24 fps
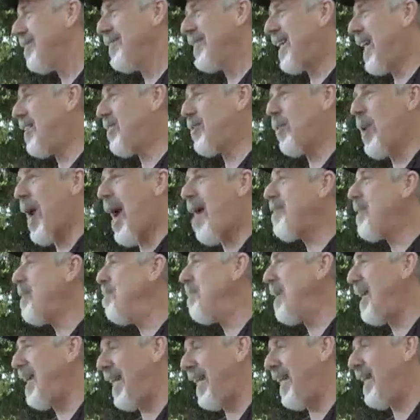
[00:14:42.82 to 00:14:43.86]
Okay, so we're having a
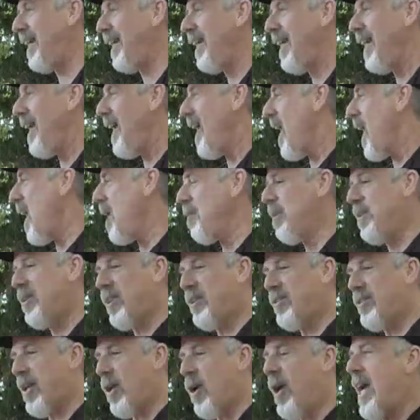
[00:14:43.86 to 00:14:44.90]
meeting, and we
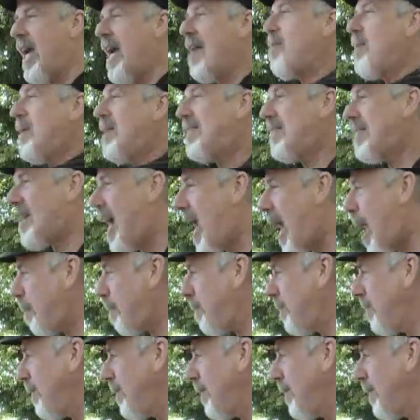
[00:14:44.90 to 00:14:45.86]
just said, okay, everybody stop.